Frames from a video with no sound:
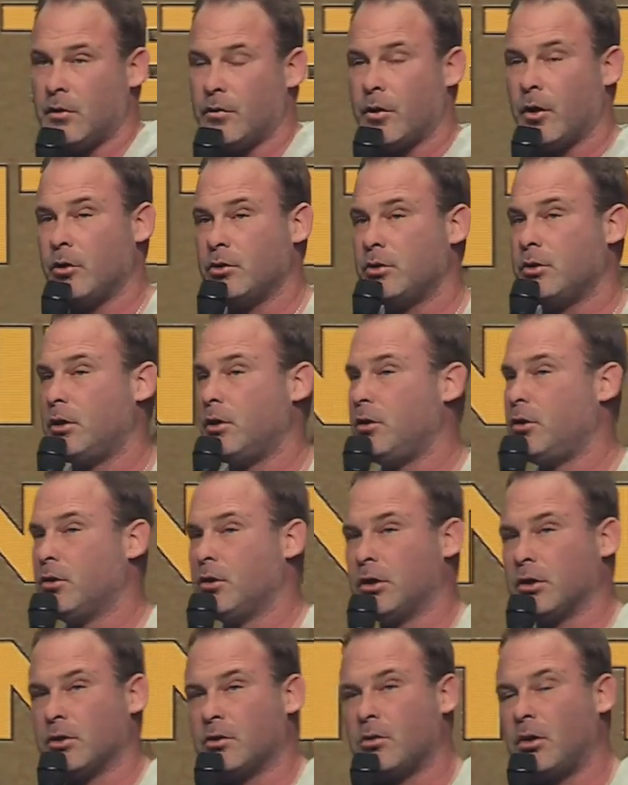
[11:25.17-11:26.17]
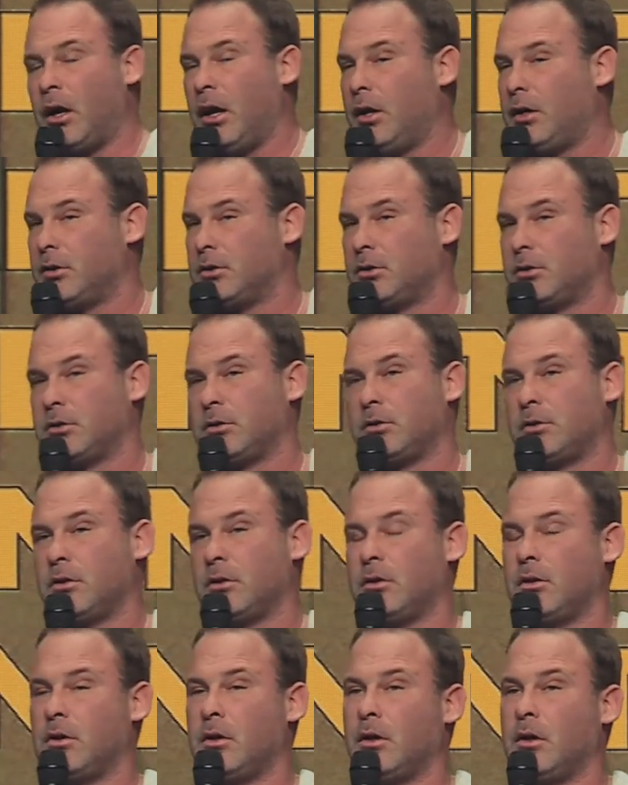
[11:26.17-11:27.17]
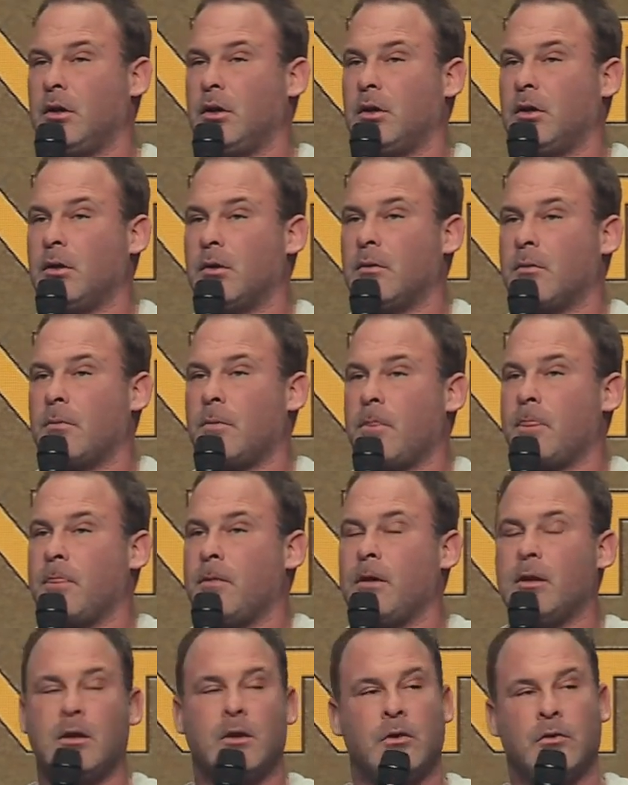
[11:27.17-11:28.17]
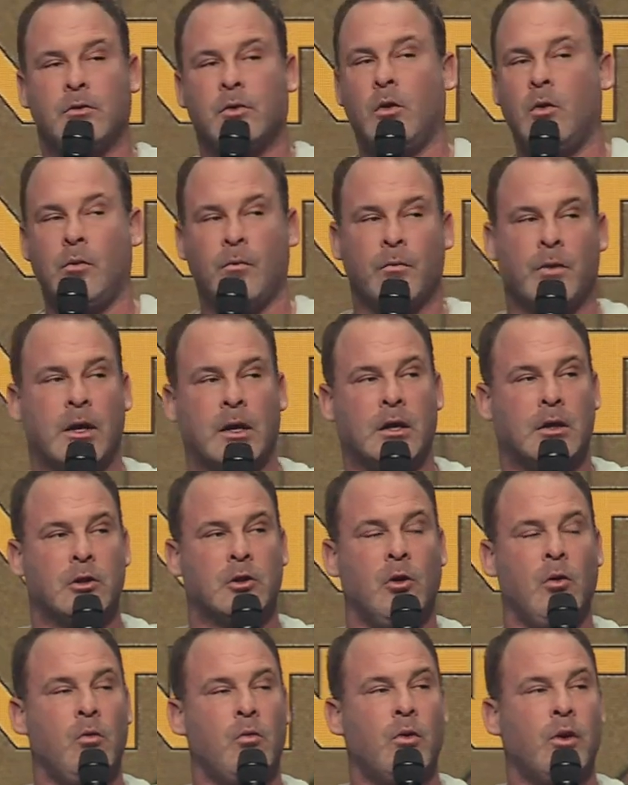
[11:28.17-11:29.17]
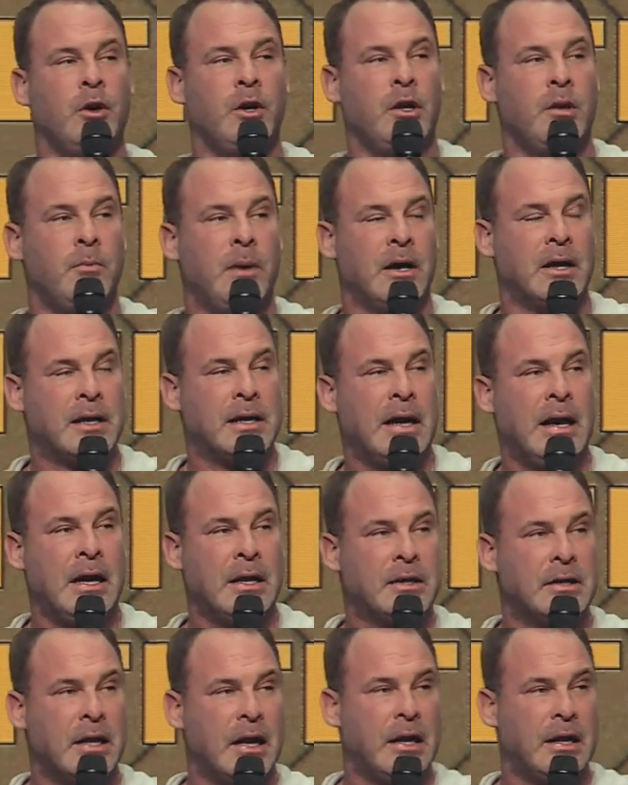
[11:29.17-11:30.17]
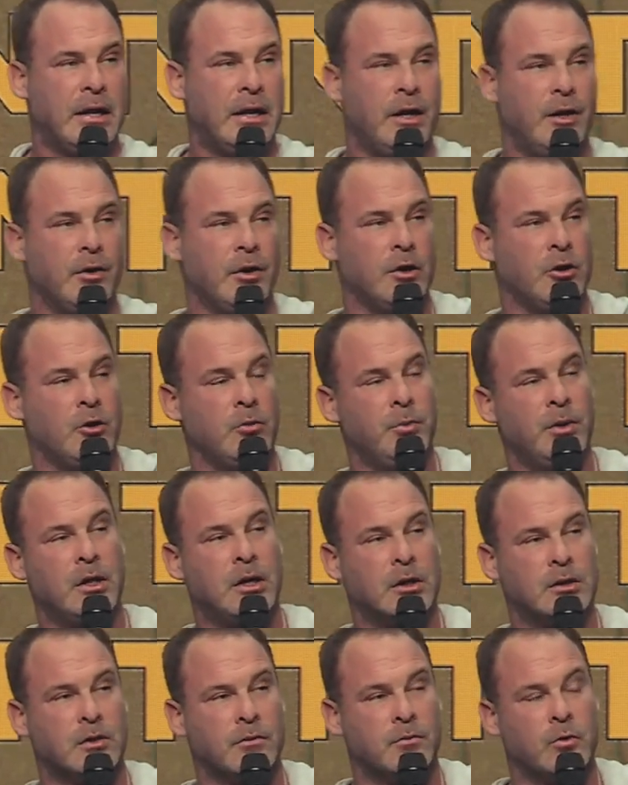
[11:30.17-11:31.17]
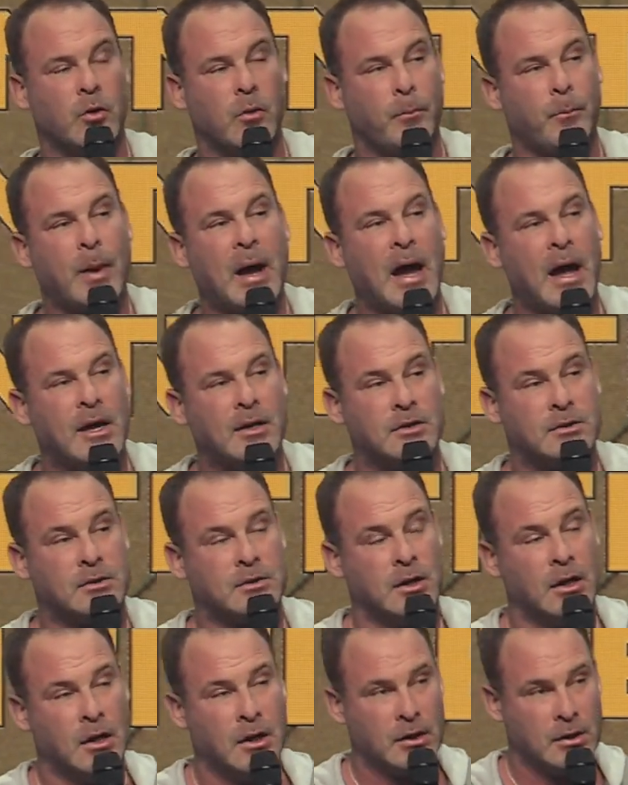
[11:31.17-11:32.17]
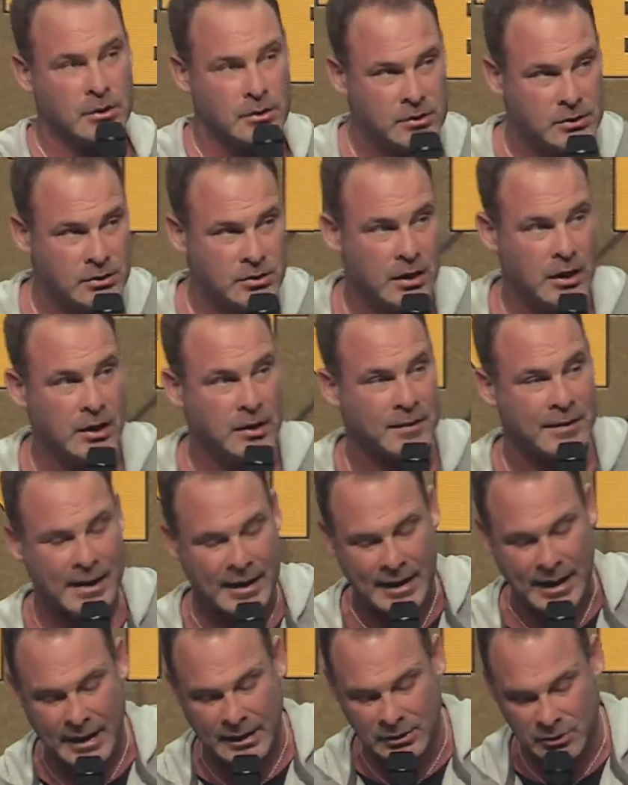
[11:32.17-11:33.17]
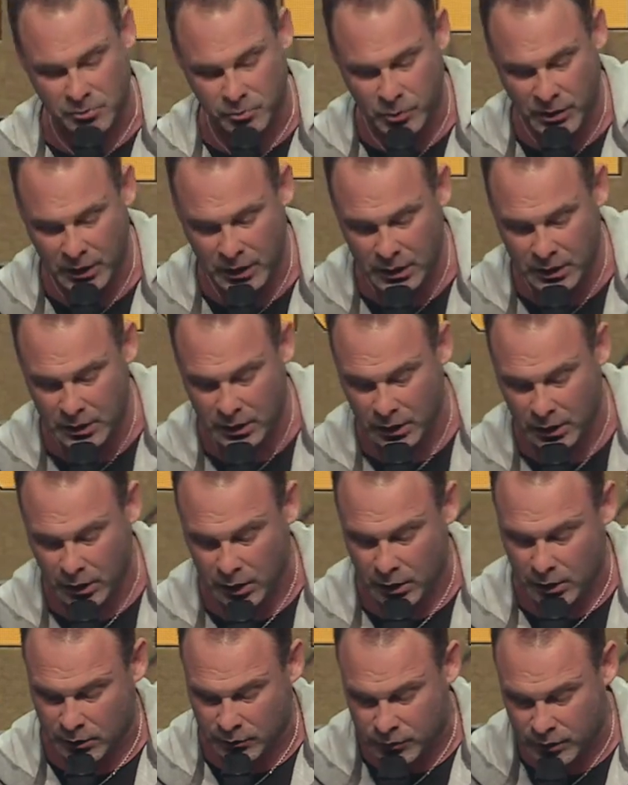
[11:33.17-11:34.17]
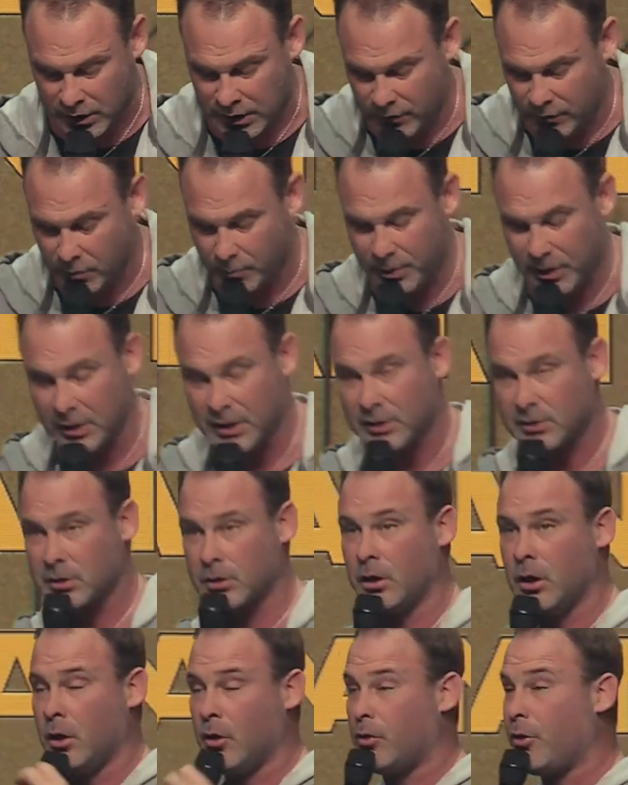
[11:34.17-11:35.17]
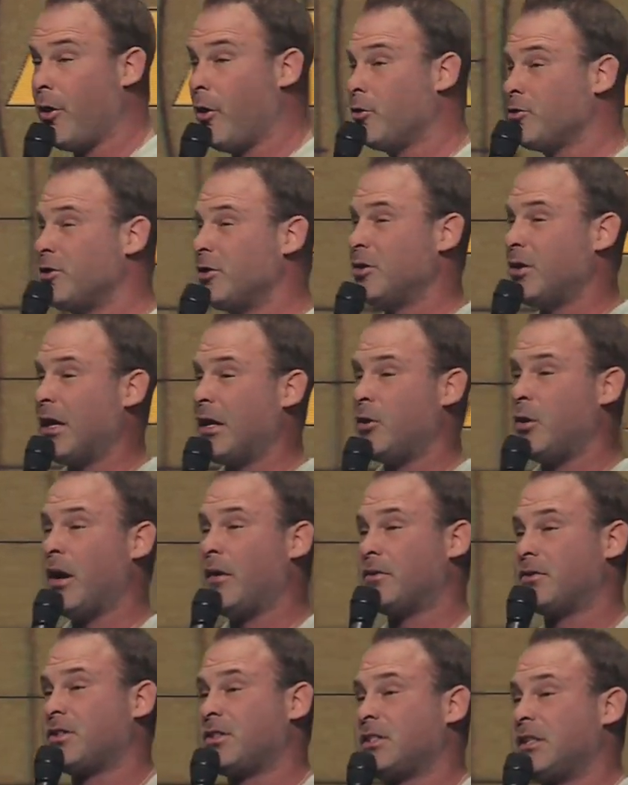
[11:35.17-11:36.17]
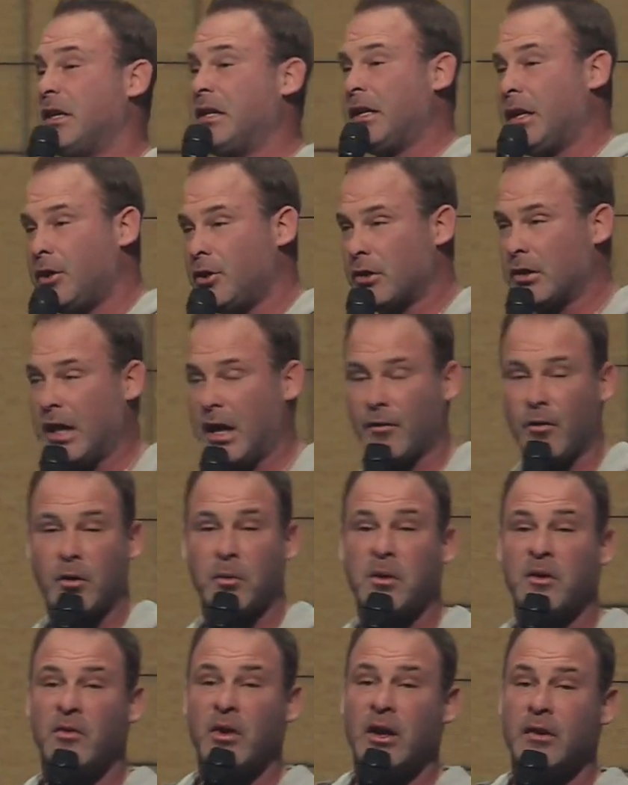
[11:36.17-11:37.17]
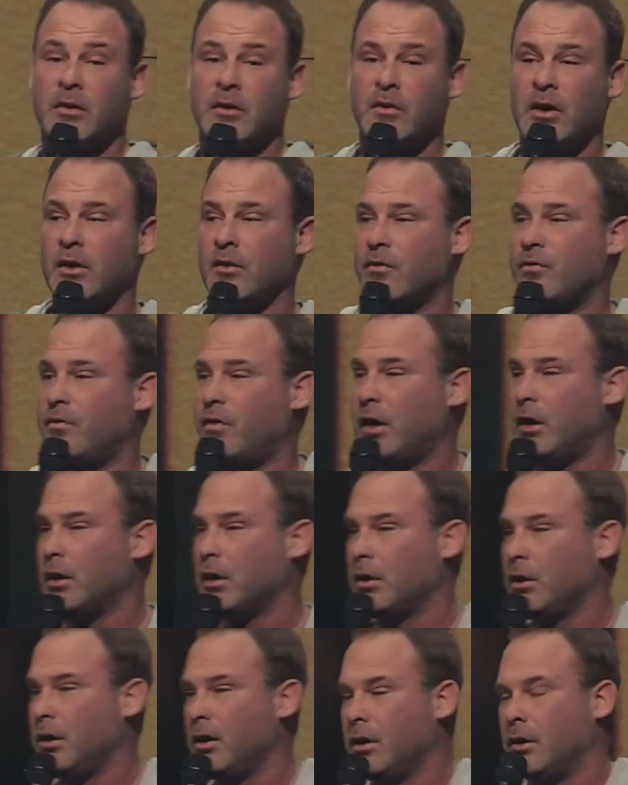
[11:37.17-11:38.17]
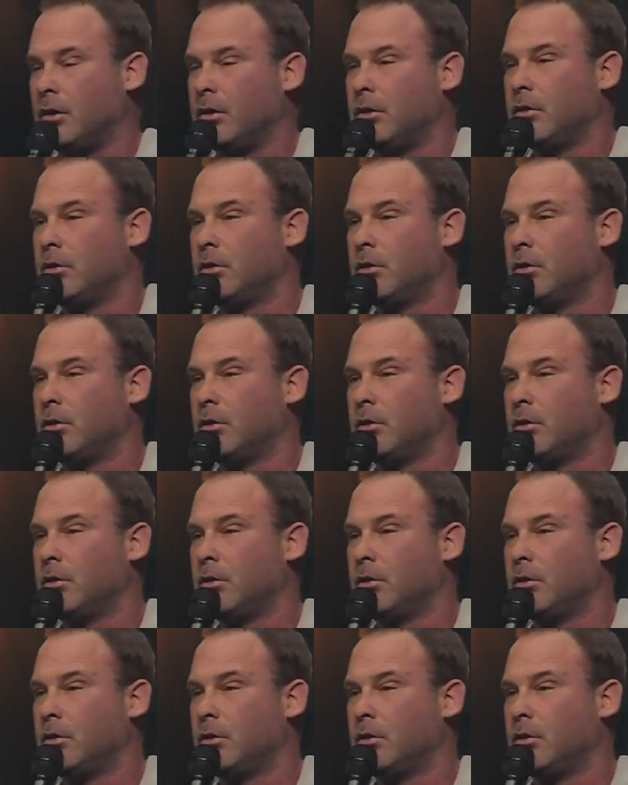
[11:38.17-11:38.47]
Those of you that you're in Christ, don't like don't worry about God not hearing you because of your past sin that has been forgiven. But listen, those of you that you have sin in your life, I want to be very, very, very, very clear.